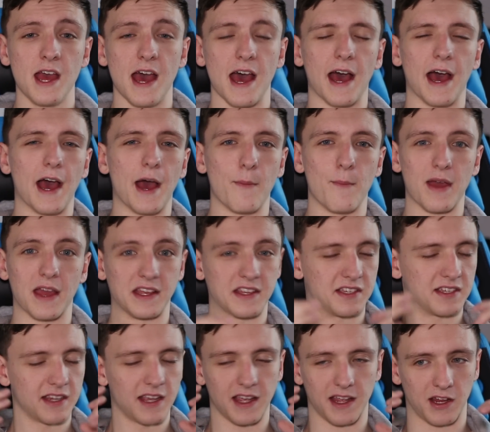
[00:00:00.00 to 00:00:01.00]
um,
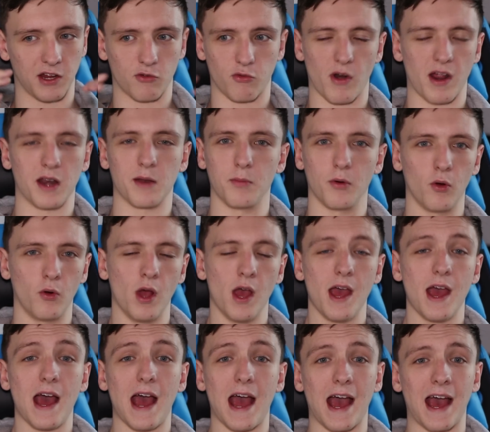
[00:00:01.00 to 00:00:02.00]
is incredible.
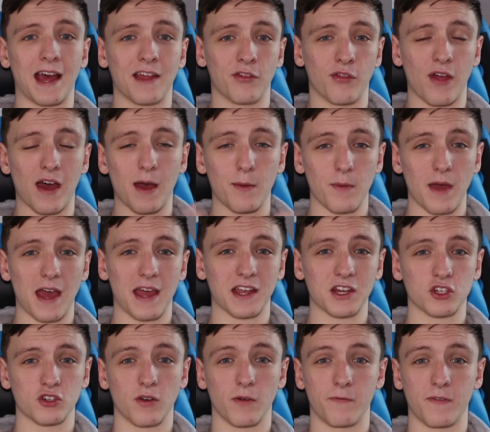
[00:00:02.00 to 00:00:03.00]
And that
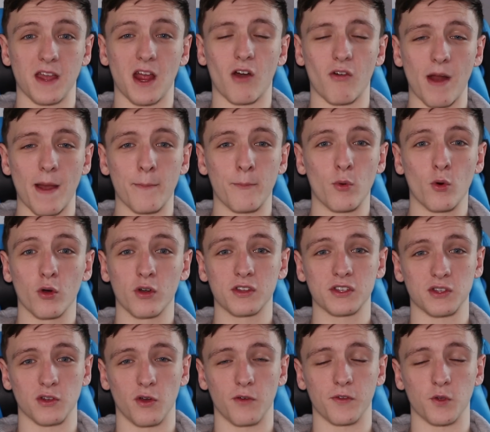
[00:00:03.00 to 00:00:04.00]
extra VRM board,
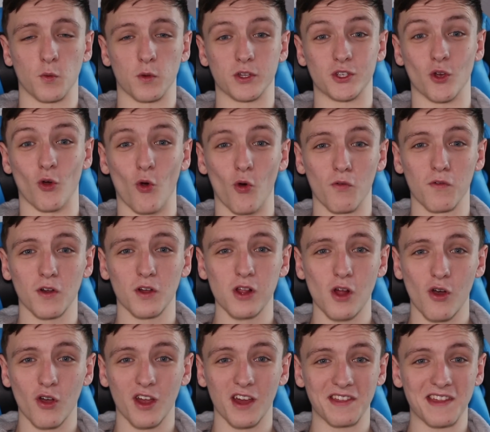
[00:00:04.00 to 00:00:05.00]
so if you want to
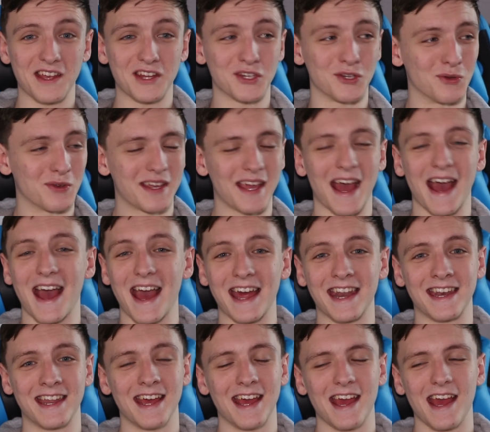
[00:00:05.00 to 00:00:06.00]
overclock on this, you
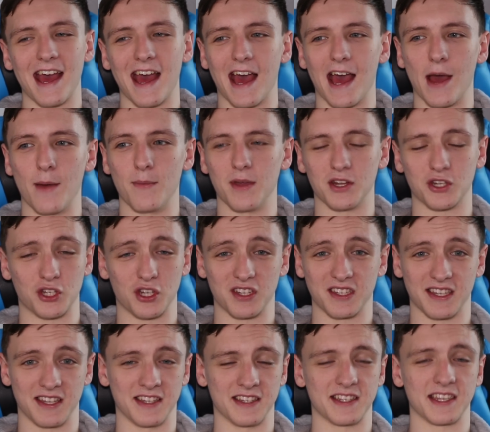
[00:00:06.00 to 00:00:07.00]
can, um, It's
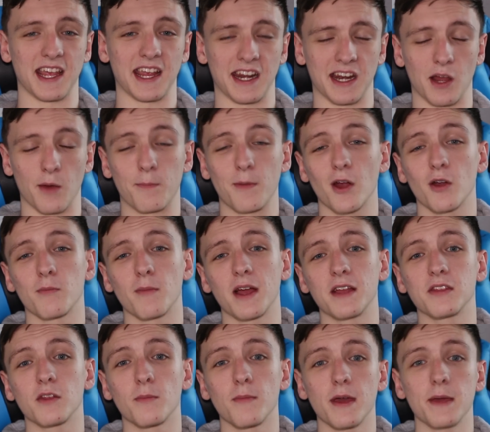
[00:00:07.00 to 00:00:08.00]
just insane. Now bear in
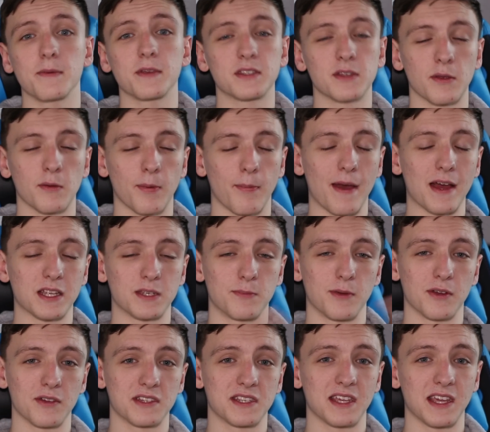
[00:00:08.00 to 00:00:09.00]
mind there may be some
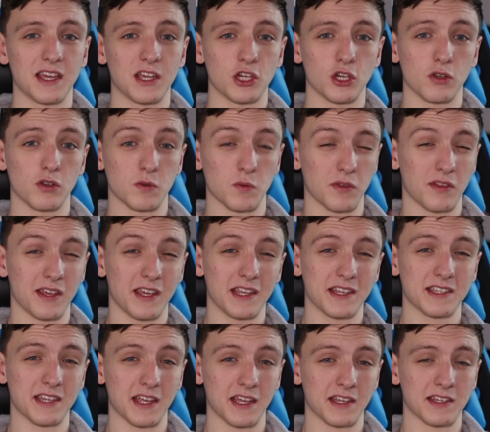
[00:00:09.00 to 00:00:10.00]
compatibility issues with
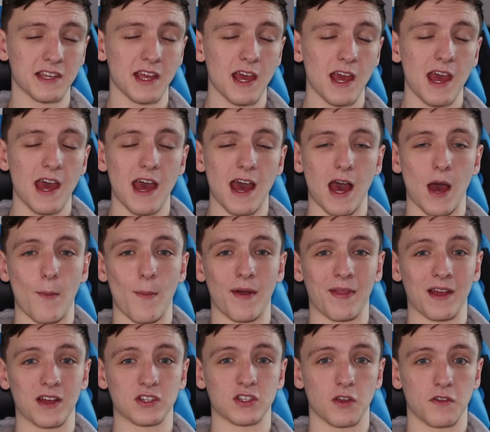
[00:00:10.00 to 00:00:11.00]
heat sinks um,
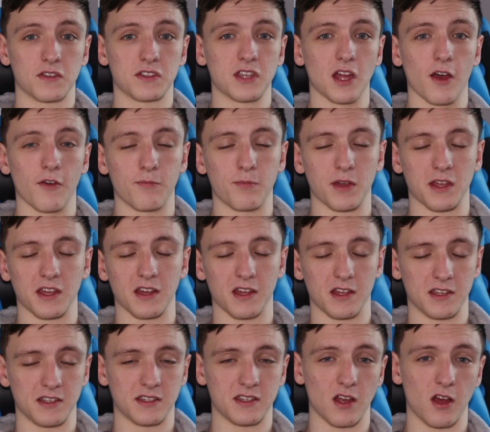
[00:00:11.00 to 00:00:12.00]
and that sort of stuff
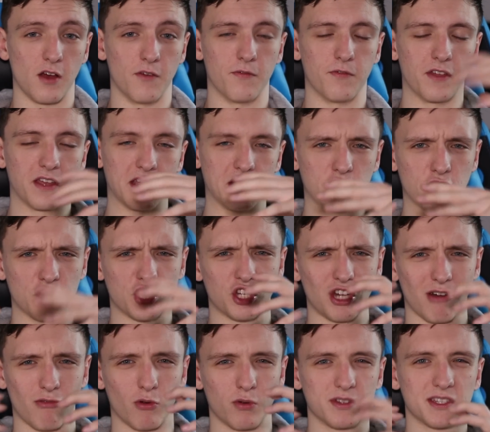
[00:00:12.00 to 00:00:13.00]
because of the just
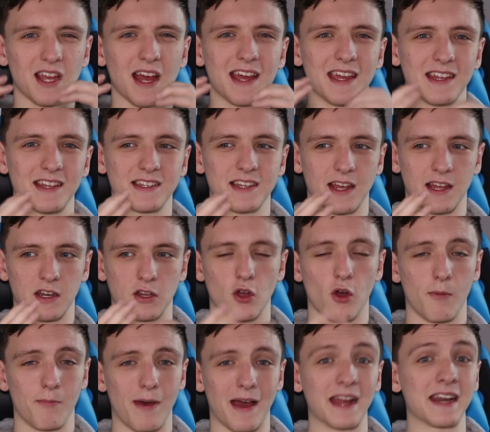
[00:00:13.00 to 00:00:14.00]
general tight and
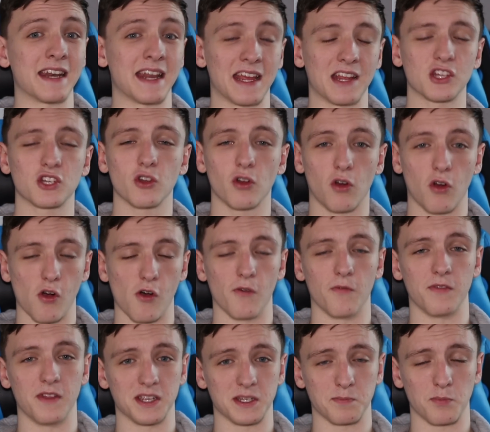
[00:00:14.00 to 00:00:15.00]
compact nature
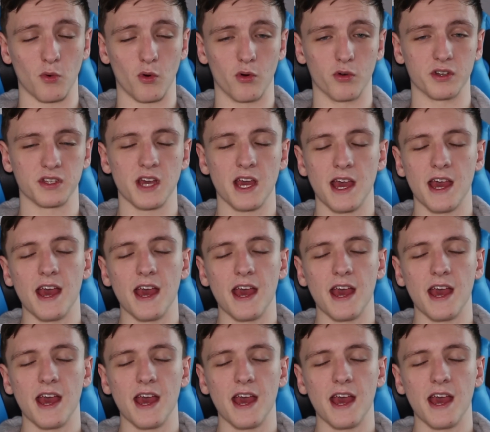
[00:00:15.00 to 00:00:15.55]
of this board.